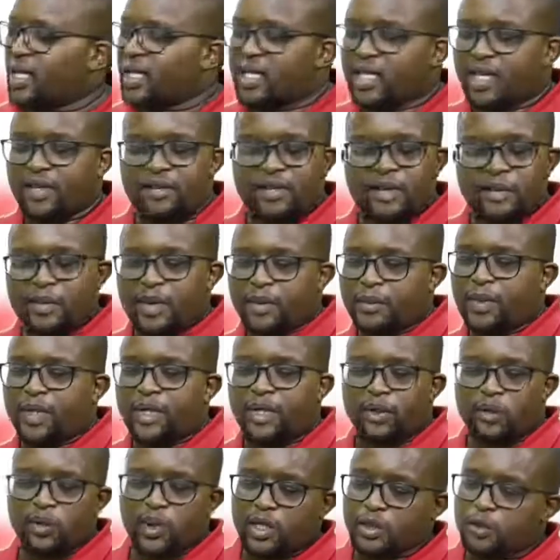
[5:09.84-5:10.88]
I'll give them
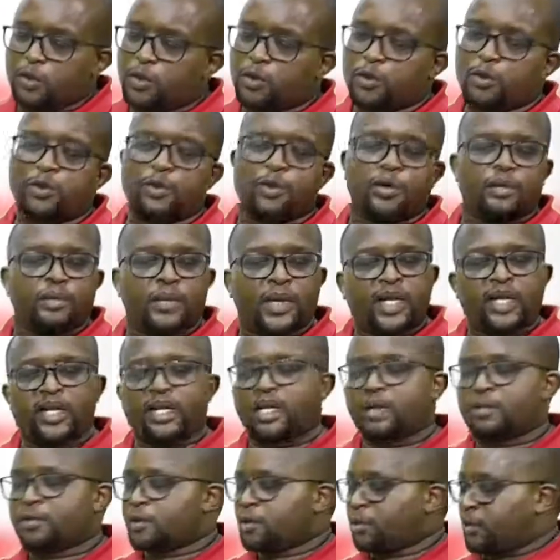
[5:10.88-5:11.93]
maybe 1 to 2
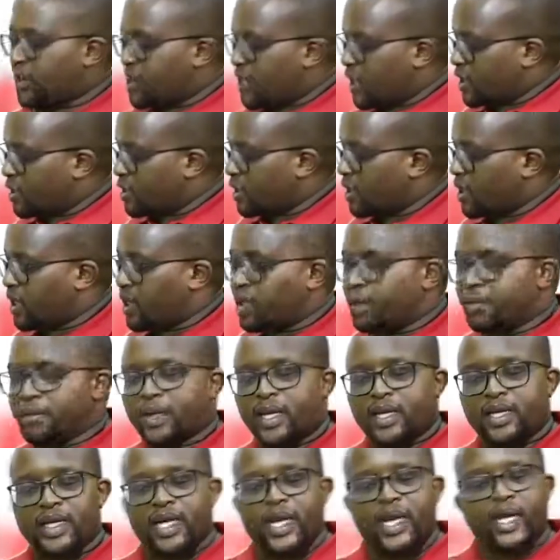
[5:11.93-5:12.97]
milligrams of midazolam,
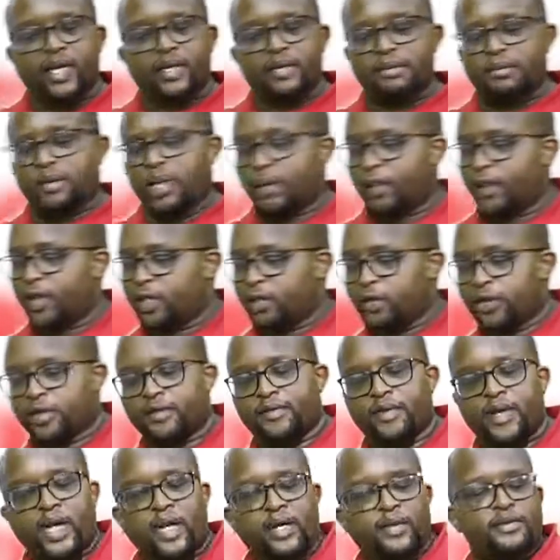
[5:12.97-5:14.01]
and then maybe
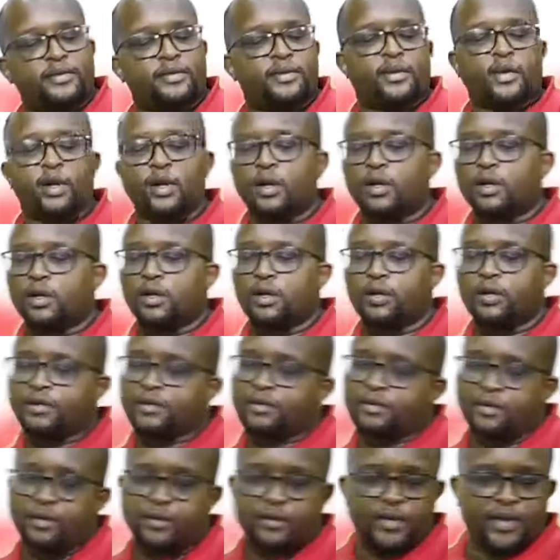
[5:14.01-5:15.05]
25 or
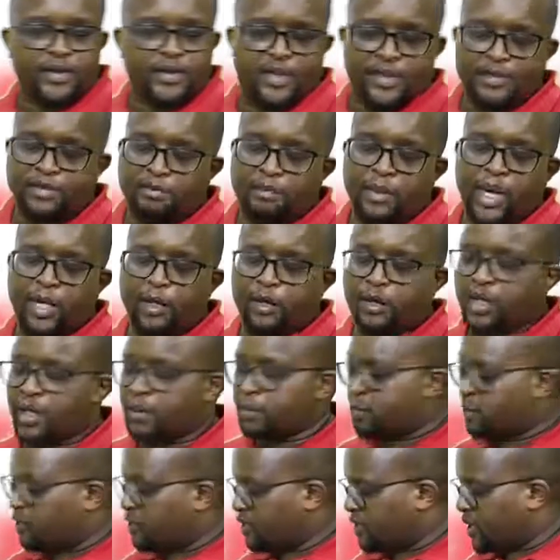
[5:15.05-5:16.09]
50
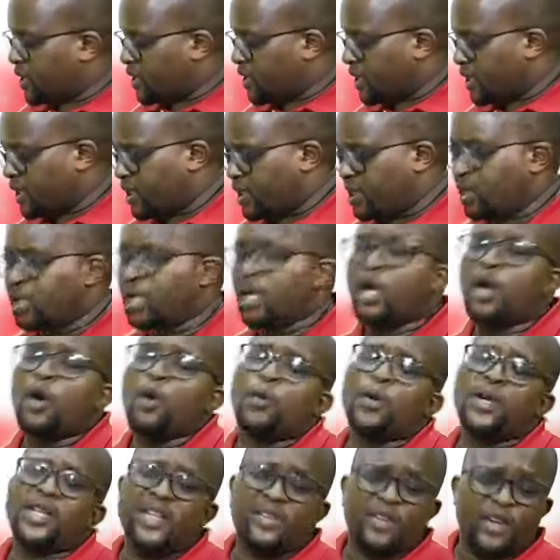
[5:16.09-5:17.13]
micrograms of fentanyl,
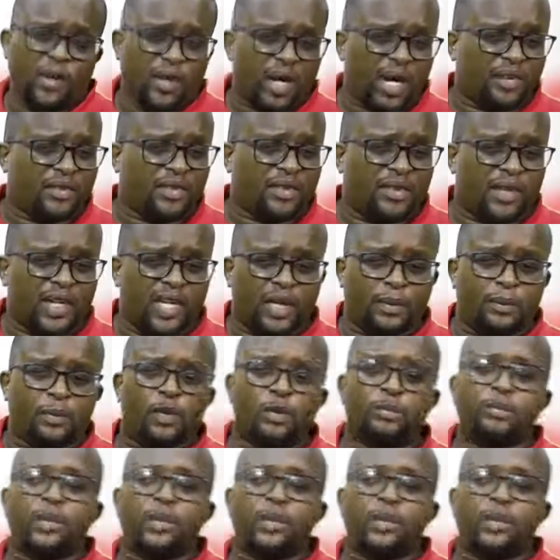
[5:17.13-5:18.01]
whatever you have available,